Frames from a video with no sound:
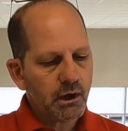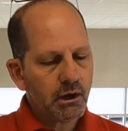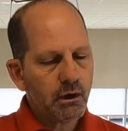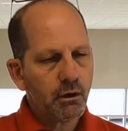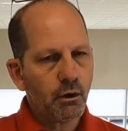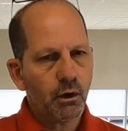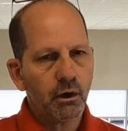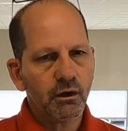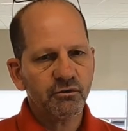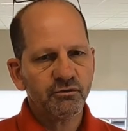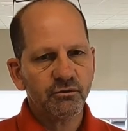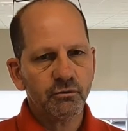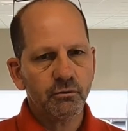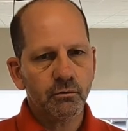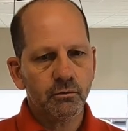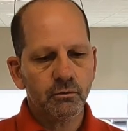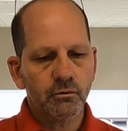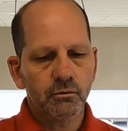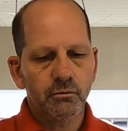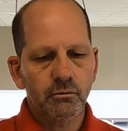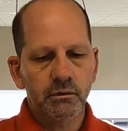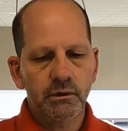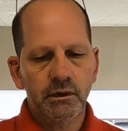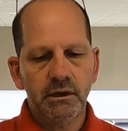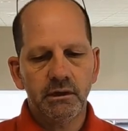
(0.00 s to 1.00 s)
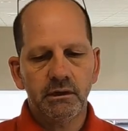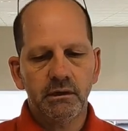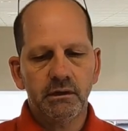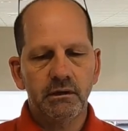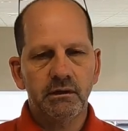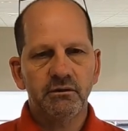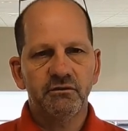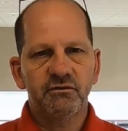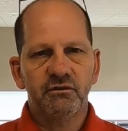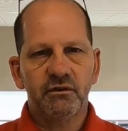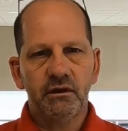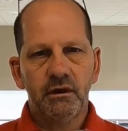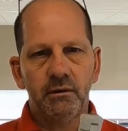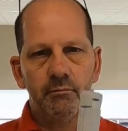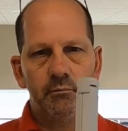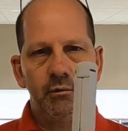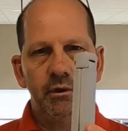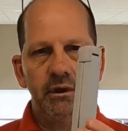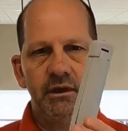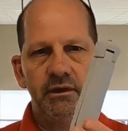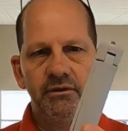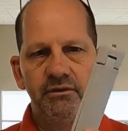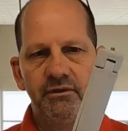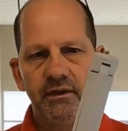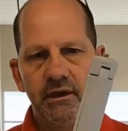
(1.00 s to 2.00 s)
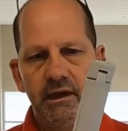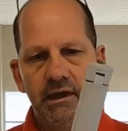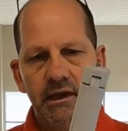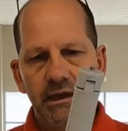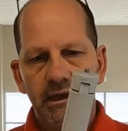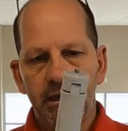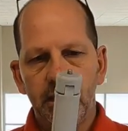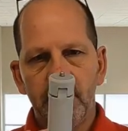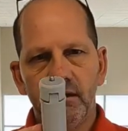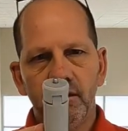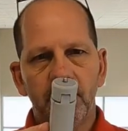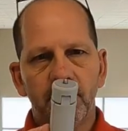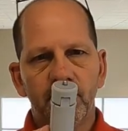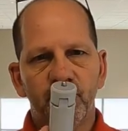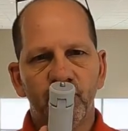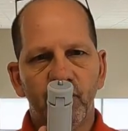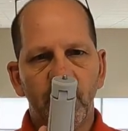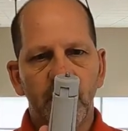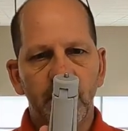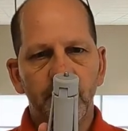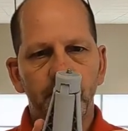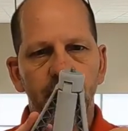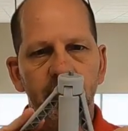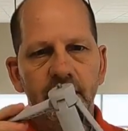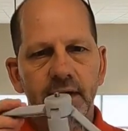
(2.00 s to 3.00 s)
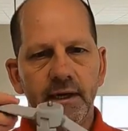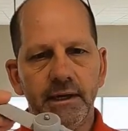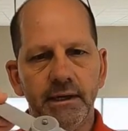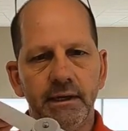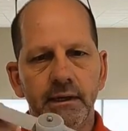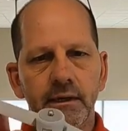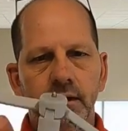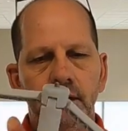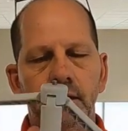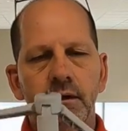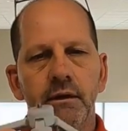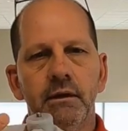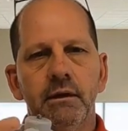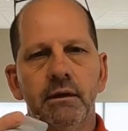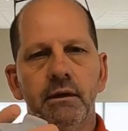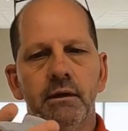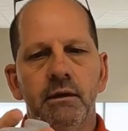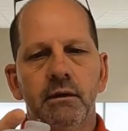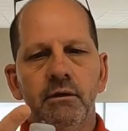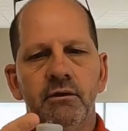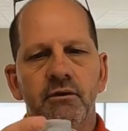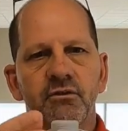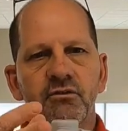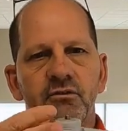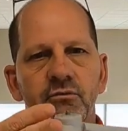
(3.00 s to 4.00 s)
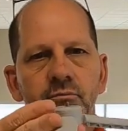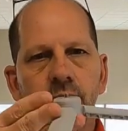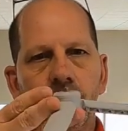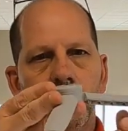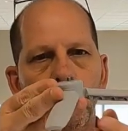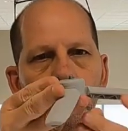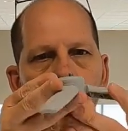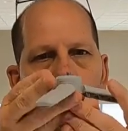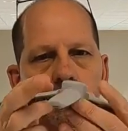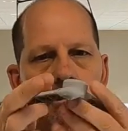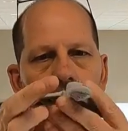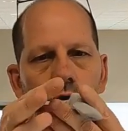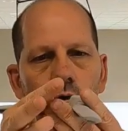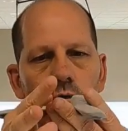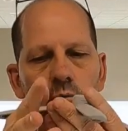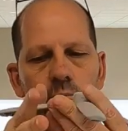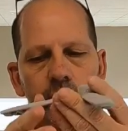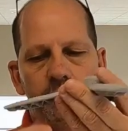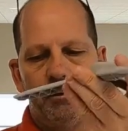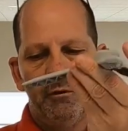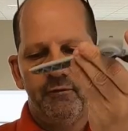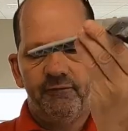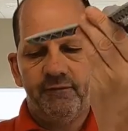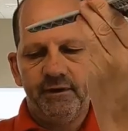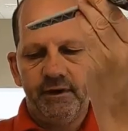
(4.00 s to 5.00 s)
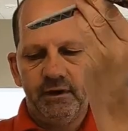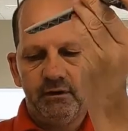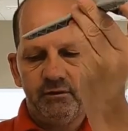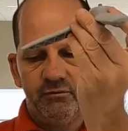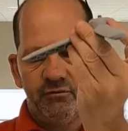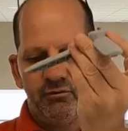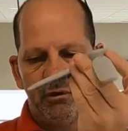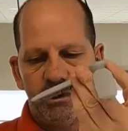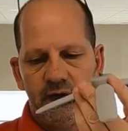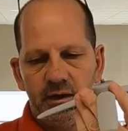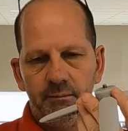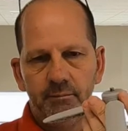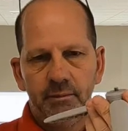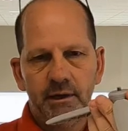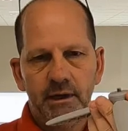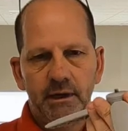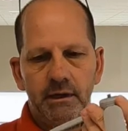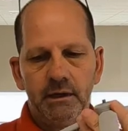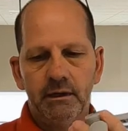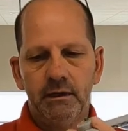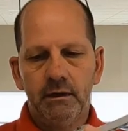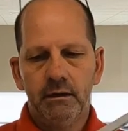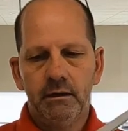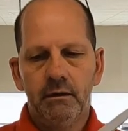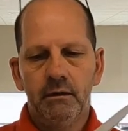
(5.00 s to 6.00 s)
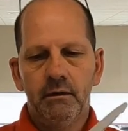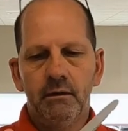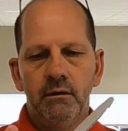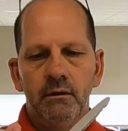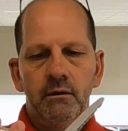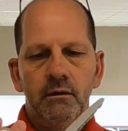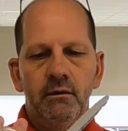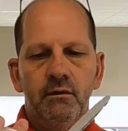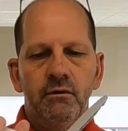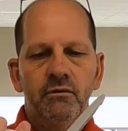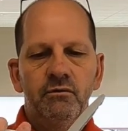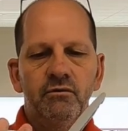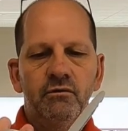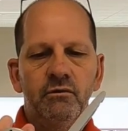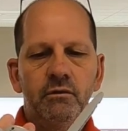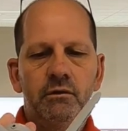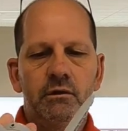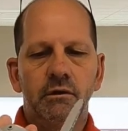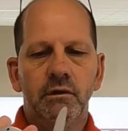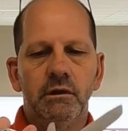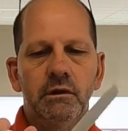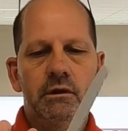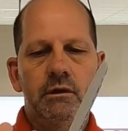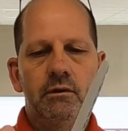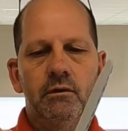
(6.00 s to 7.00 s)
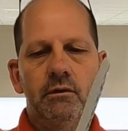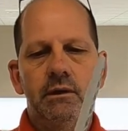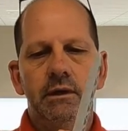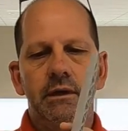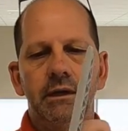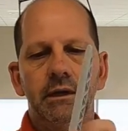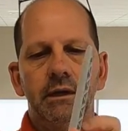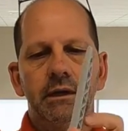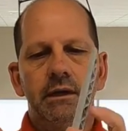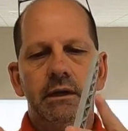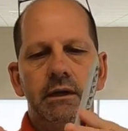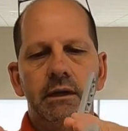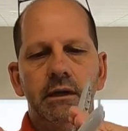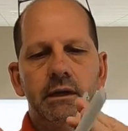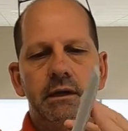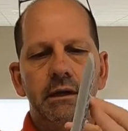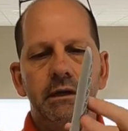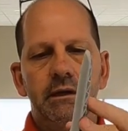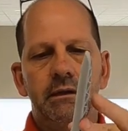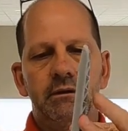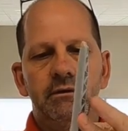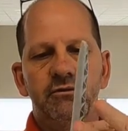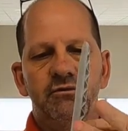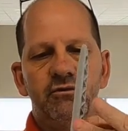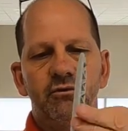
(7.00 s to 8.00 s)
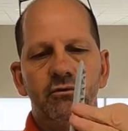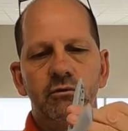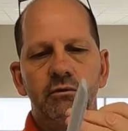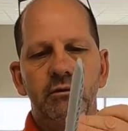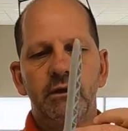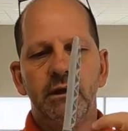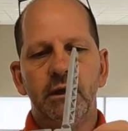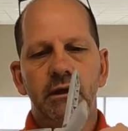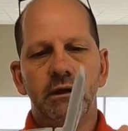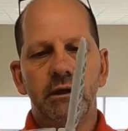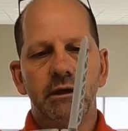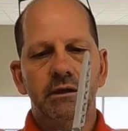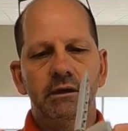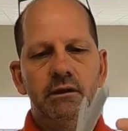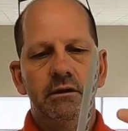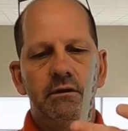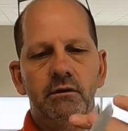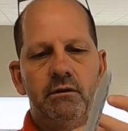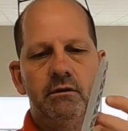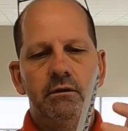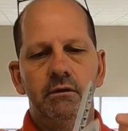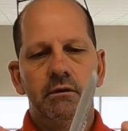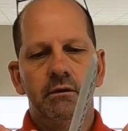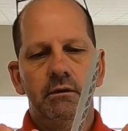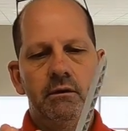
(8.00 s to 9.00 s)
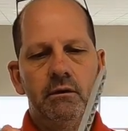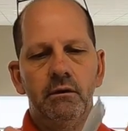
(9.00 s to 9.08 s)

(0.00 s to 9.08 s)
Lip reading: Also, it does come with a tripod, small low profile tripod, so you can go ahead and screw that on there.